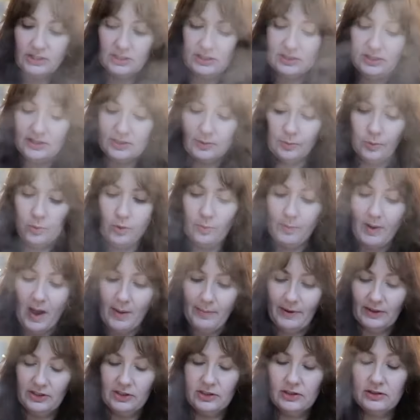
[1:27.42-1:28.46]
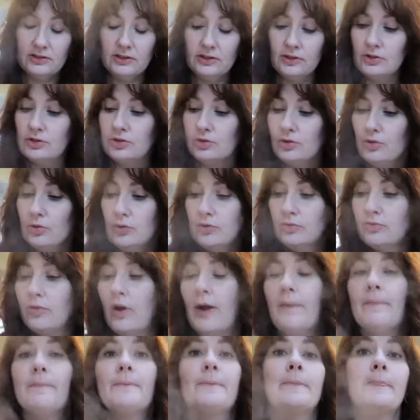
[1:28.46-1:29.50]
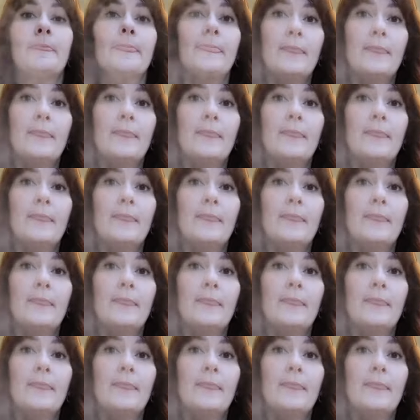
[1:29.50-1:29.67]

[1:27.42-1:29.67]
just need to warm up. I just done the school run,